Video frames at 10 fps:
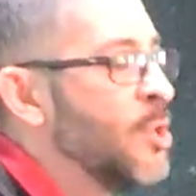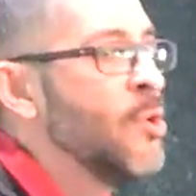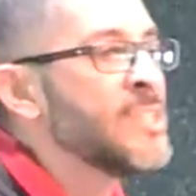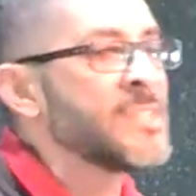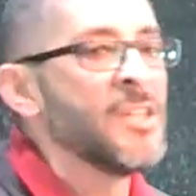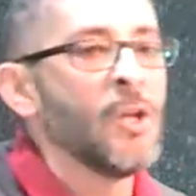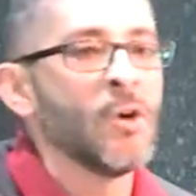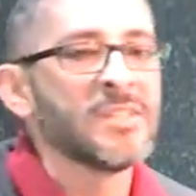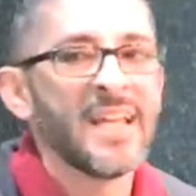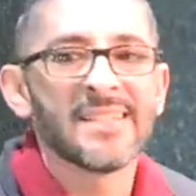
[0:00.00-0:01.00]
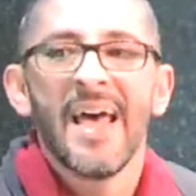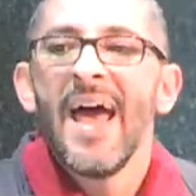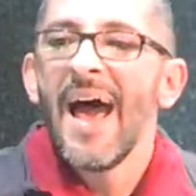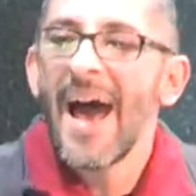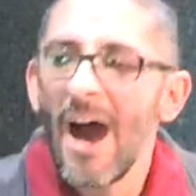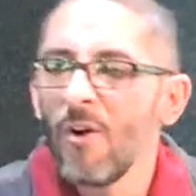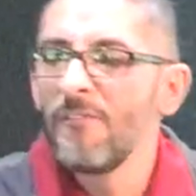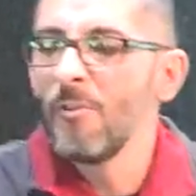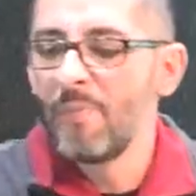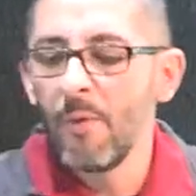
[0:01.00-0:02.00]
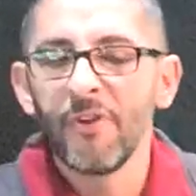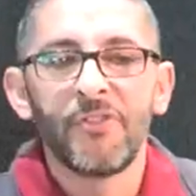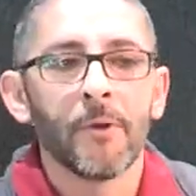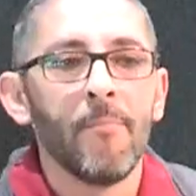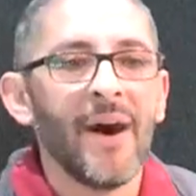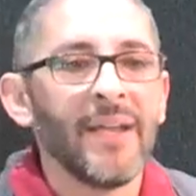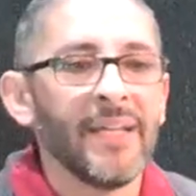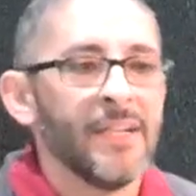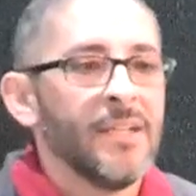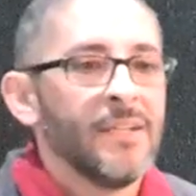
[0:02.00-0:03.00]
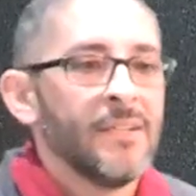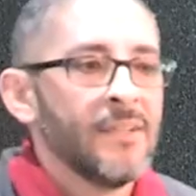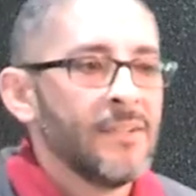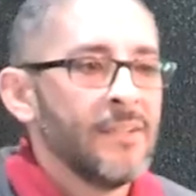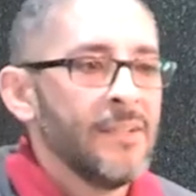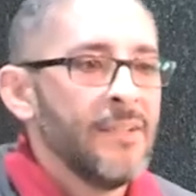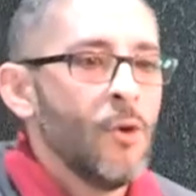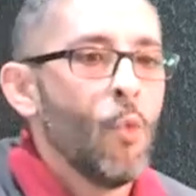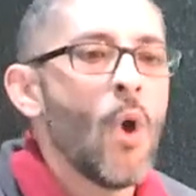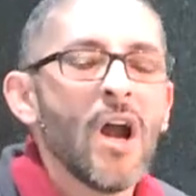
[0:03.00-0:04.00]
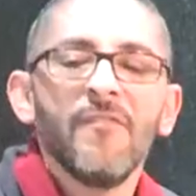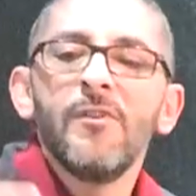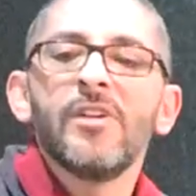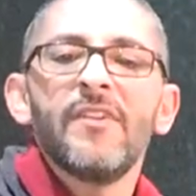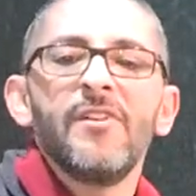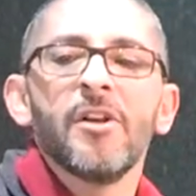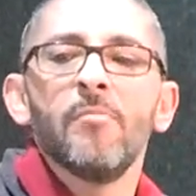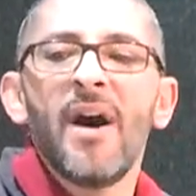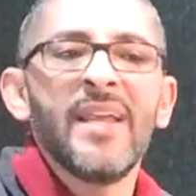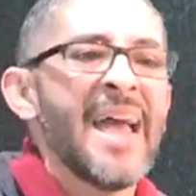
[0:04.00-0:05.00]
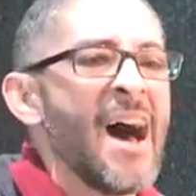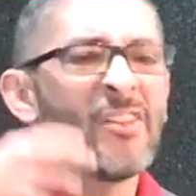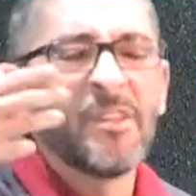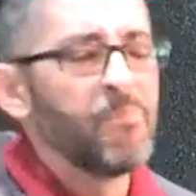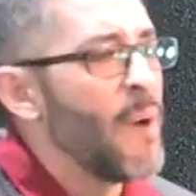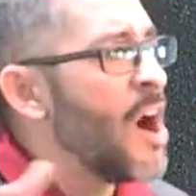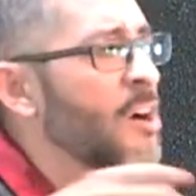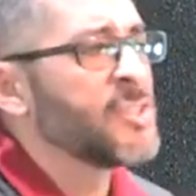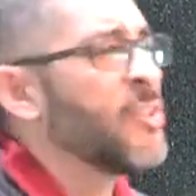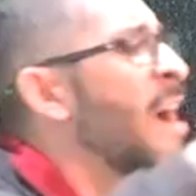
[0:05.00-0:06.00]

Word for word: lose this. And the Lord says, How have you been with your money? Where have you given your money? Out at the bars or